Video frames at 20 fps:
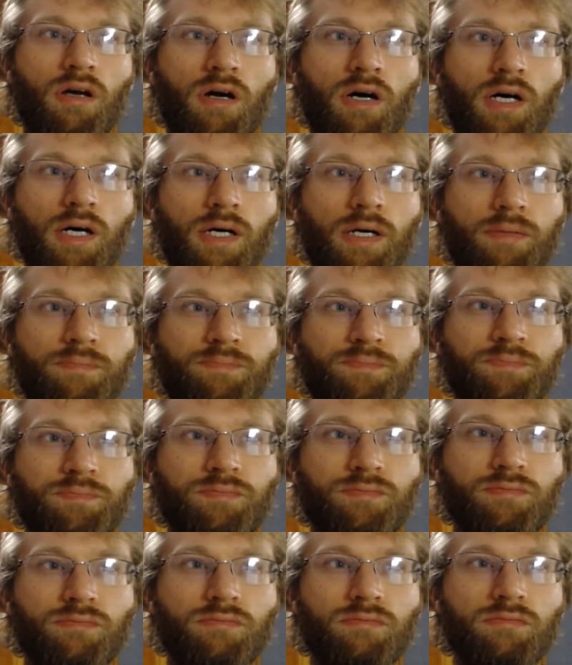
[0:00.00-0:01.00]
Um,
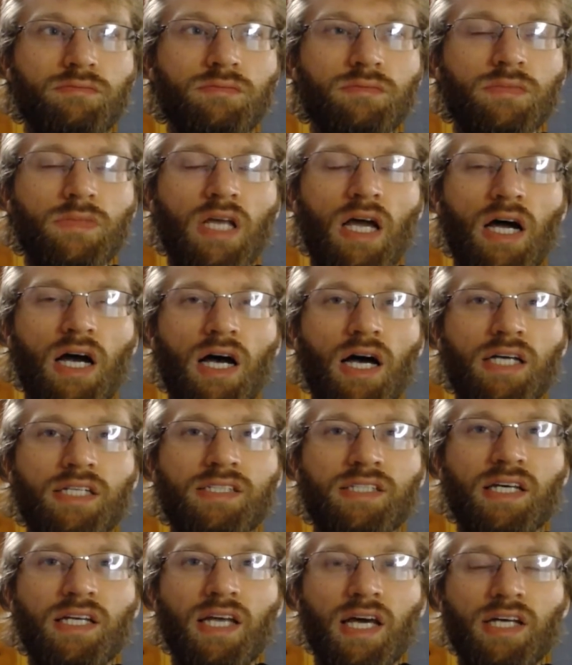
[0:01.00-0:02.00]
I
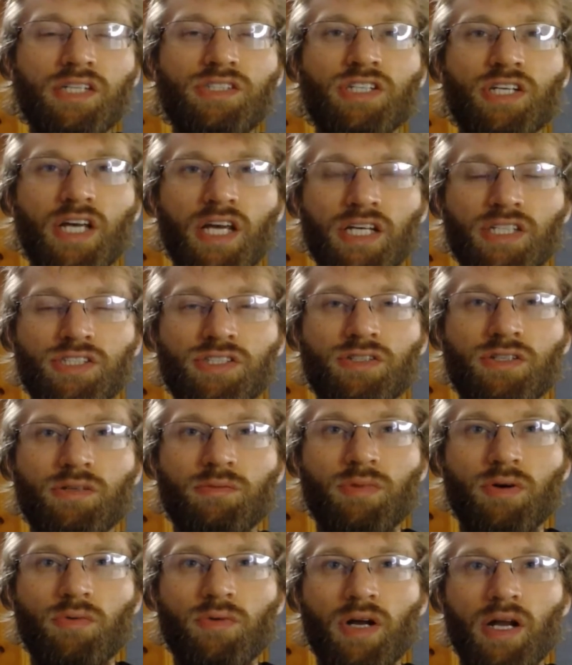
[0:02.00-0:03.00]
said educational,
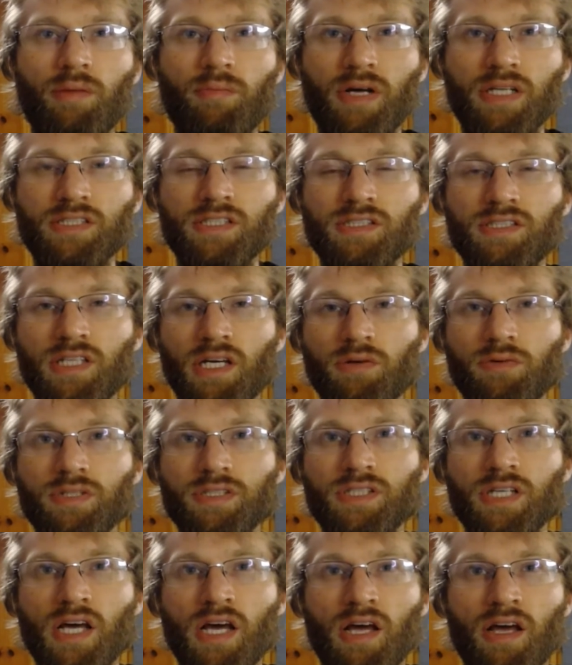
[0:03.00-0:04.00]
but what I meant to say was